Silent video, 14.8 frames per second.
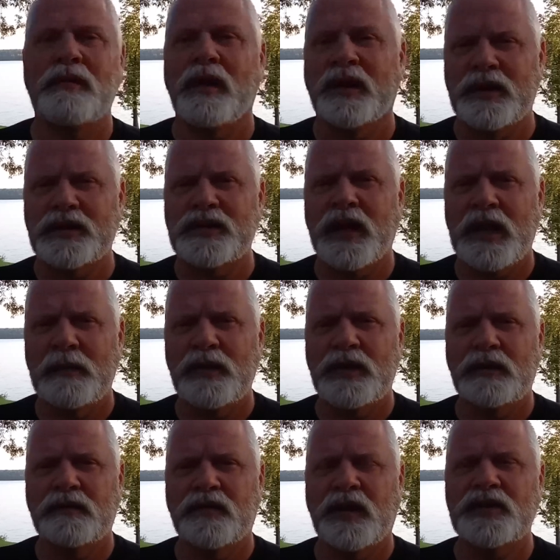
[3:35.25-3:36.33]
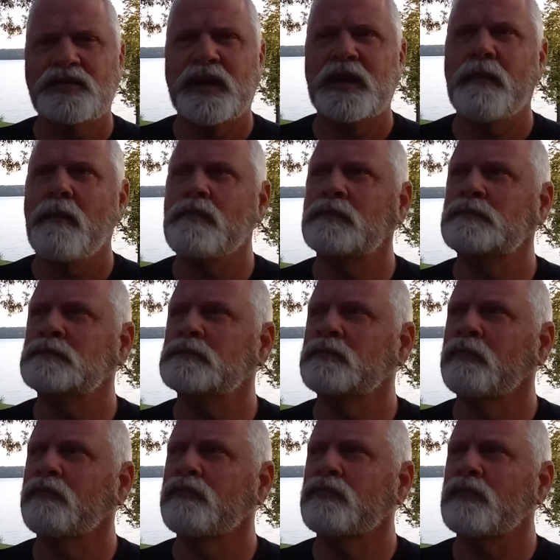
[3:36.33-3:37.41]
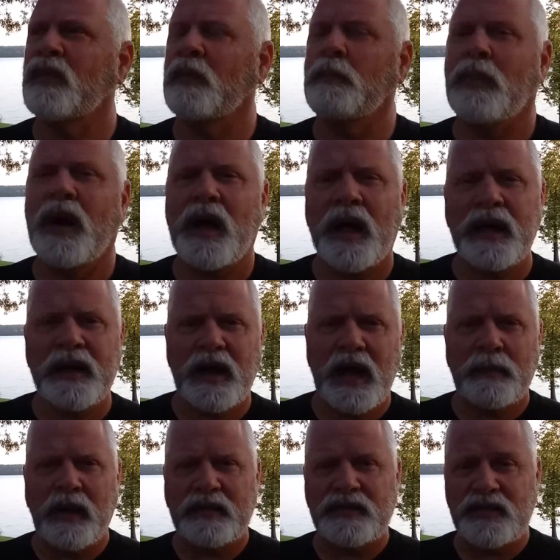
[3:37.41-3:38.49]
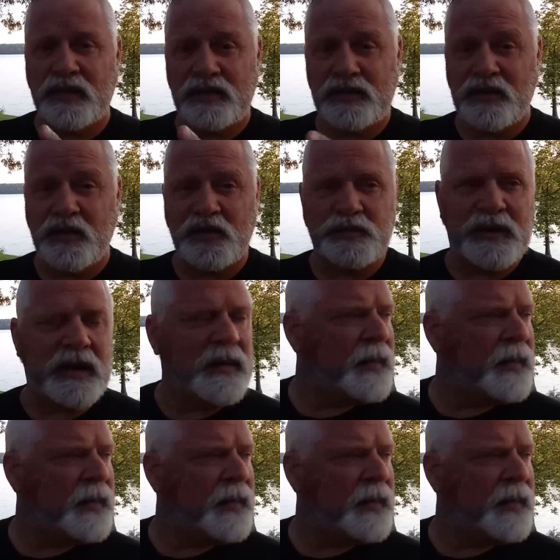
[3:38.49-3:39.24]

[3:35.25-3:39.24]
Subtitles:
And you tell them a little frustrated? My comments, excuse me,